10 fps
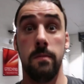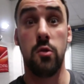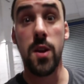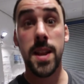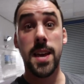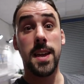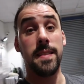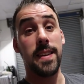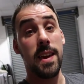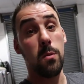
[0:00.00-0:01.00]

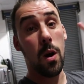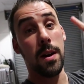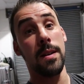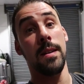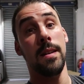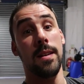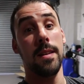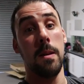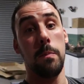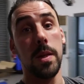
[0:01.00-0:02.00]
Training day one
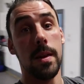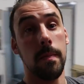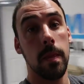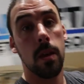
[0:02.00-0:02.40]
complete.